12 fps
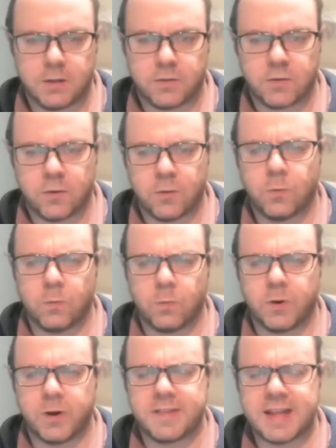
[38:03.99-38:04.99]
So
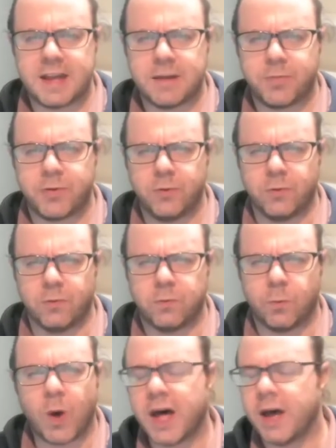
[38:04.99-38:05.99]
what does that
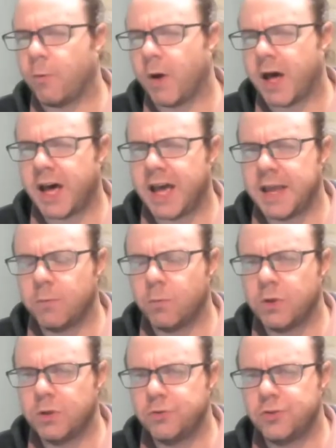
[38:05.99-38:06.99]
prove? Why
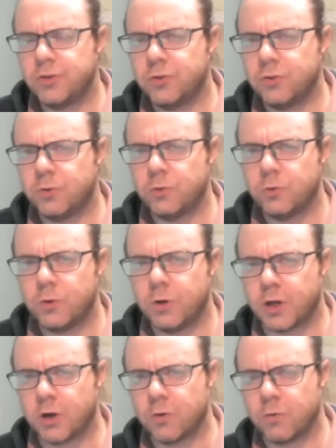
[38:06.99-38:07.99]
wouldn't you
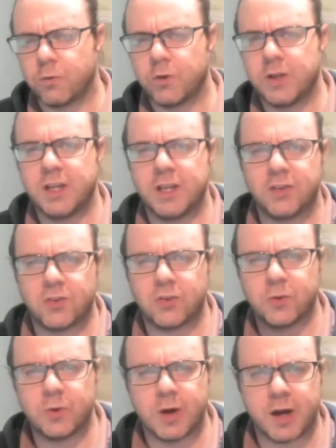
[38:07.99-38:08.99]
agree
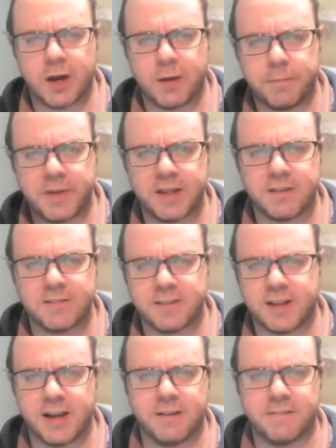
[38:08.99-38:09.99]
to a pig's
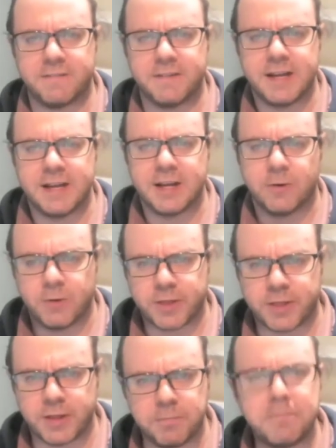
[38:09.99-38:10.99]
life
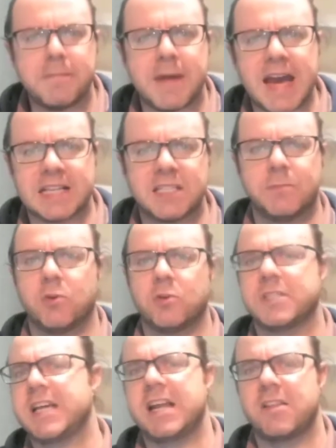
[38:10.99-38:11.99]
with
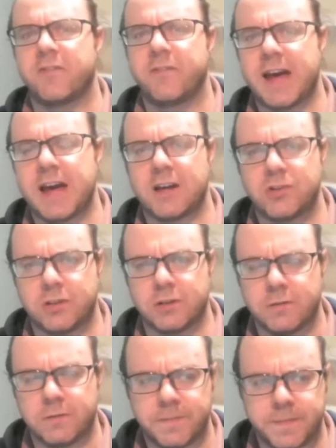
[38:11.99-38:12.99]
maximal
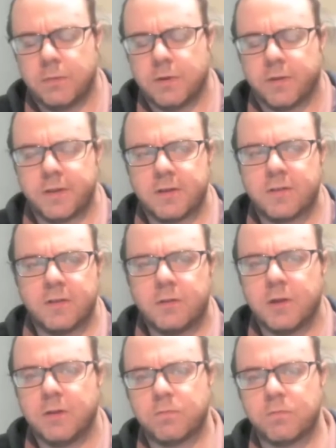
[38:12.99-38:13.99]
satisfaction? Mill thinks
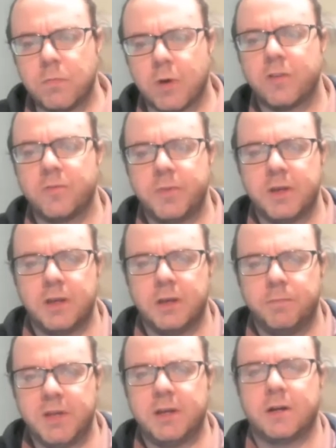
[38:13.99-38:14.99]
it must
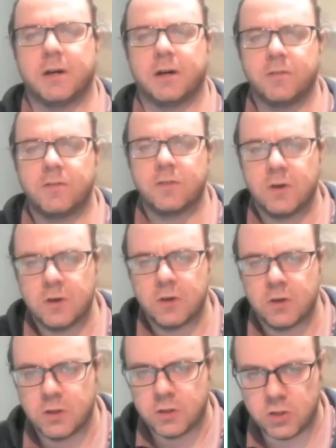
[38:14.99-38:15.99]
be because
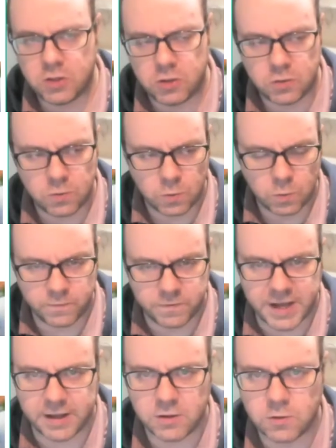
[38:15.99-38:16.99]
you
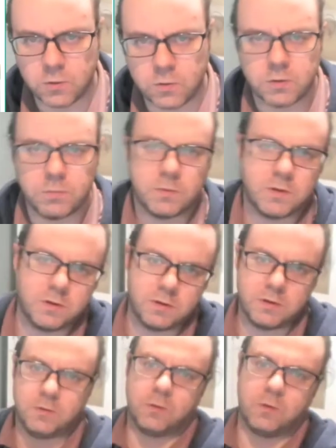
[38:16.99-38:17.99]
value
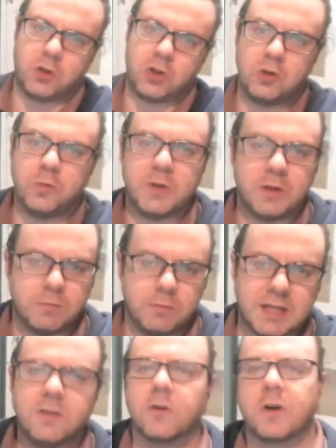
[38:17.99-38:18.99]
your human
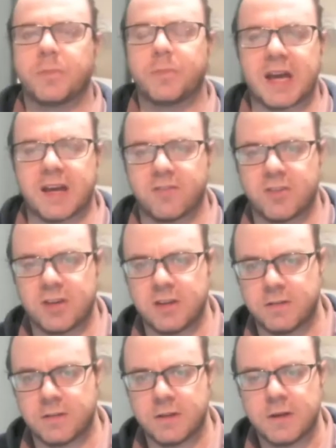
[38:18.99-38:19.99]
mental
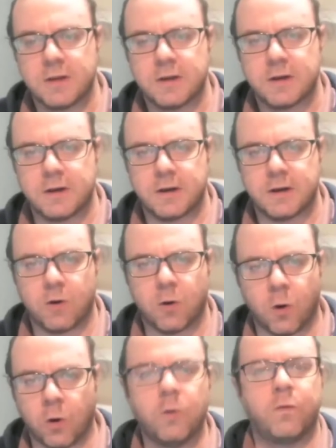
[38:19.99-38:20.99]
capacities
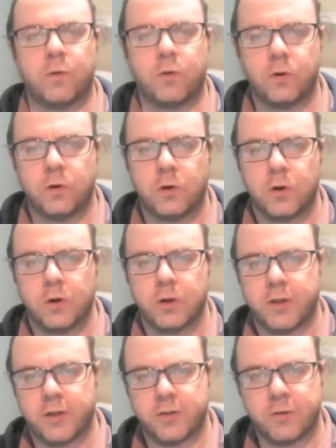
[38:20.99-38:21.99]
over
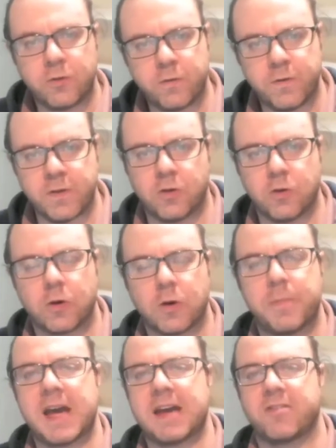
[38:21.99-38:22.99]
those physical
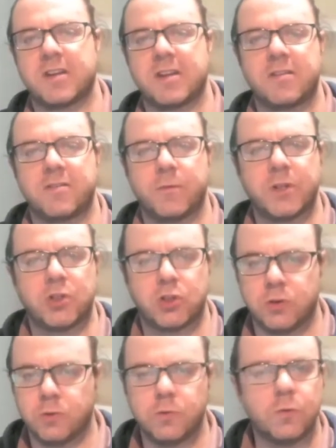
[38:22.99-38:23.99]
capacities
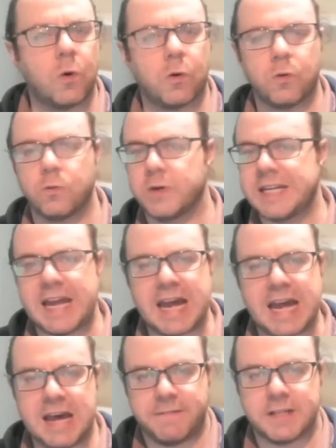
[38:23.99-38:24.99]
which you already
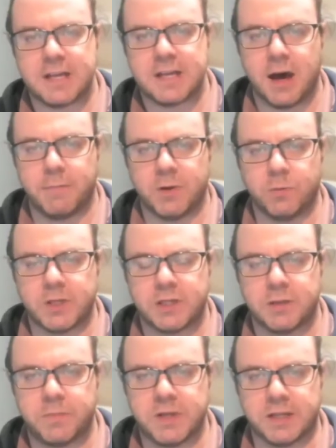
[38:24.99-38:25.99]
have in common
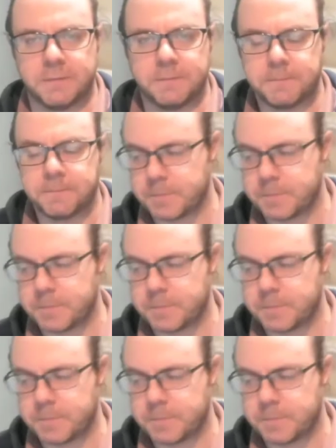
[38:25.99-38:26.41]
with the pig.